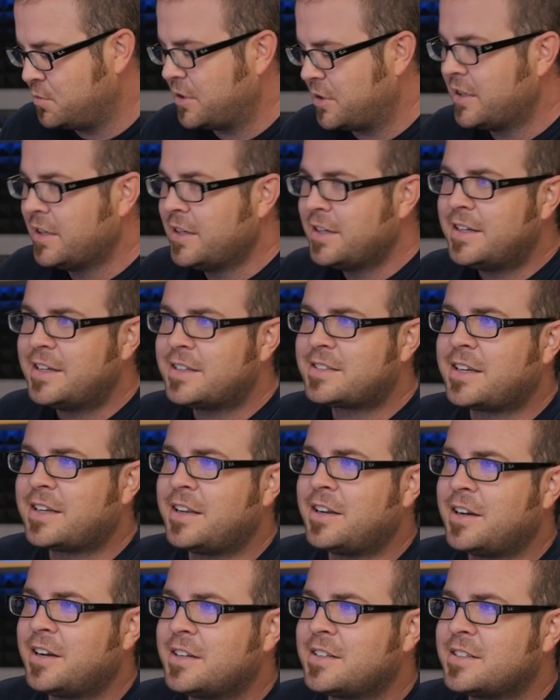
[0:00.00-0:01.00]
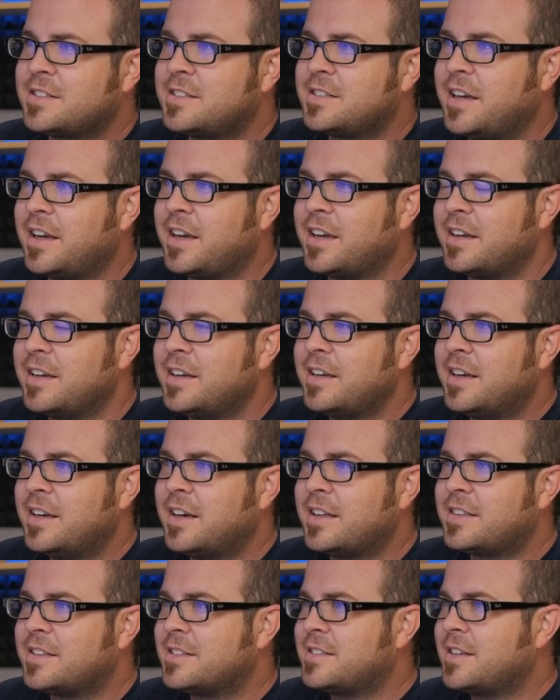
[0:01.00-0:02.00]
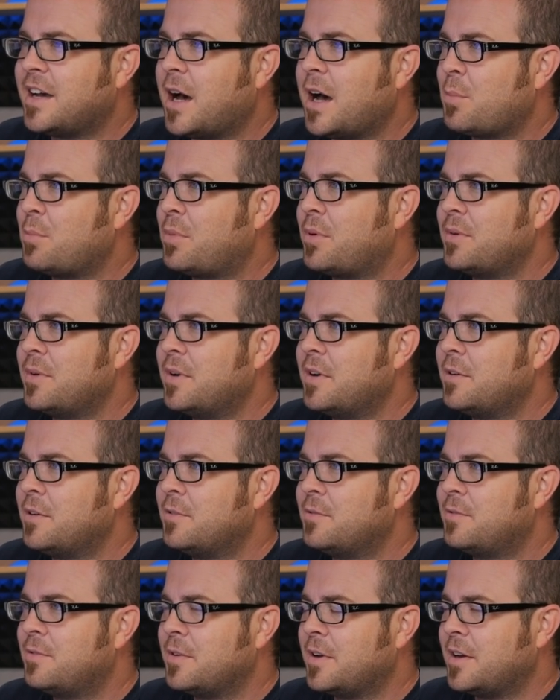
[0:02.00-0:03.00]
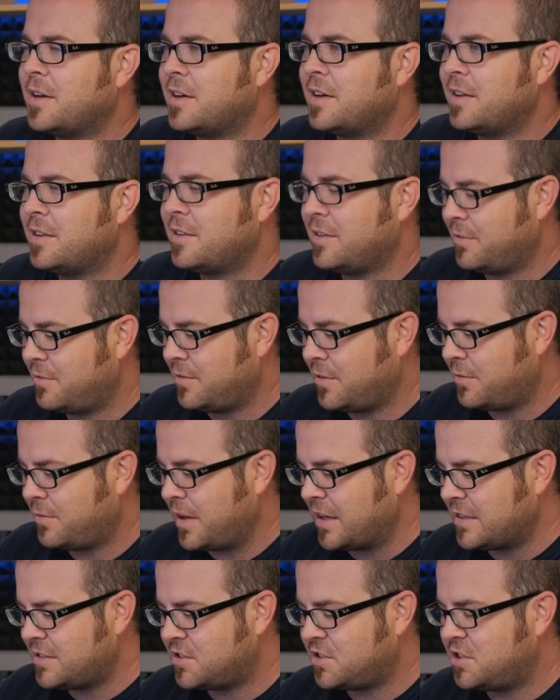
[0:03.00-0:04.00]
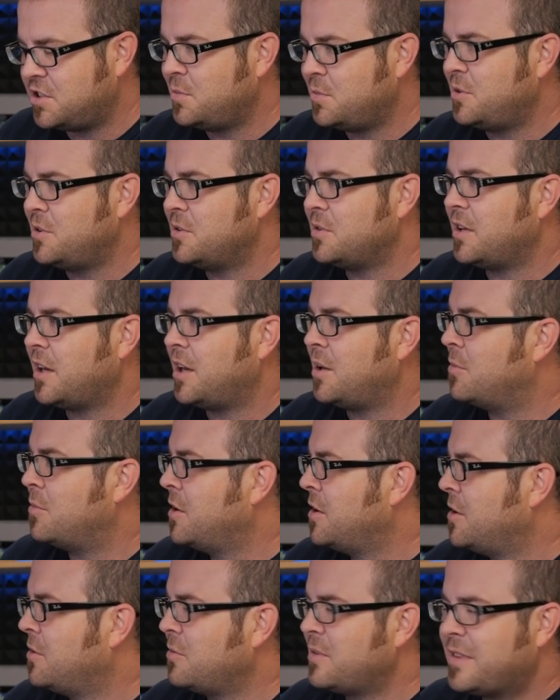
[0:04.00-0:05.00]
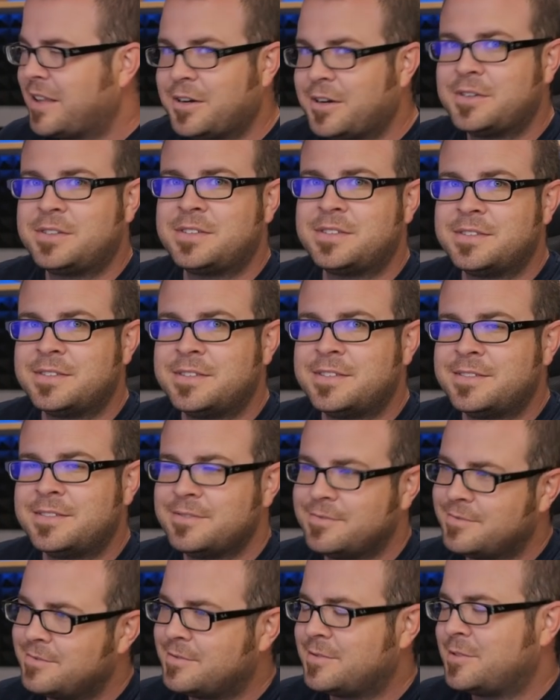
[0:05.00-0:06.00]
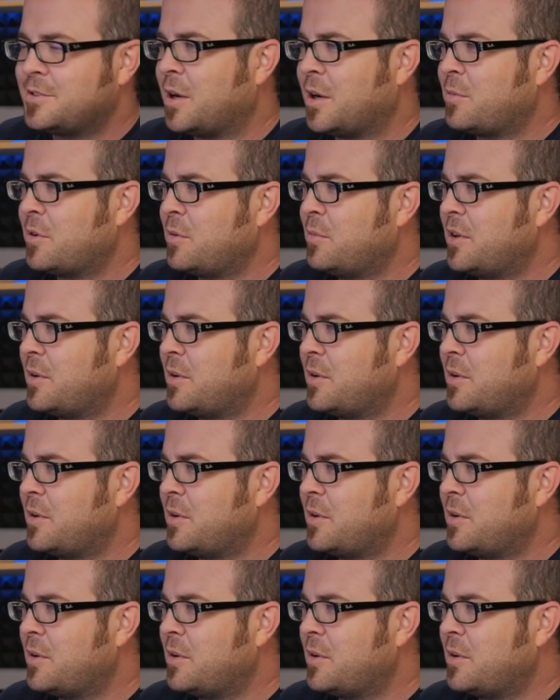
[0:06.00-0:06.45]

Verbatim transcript: But it's kind of hard to stay at the top of uh, the, the fastest GPU game without dropping a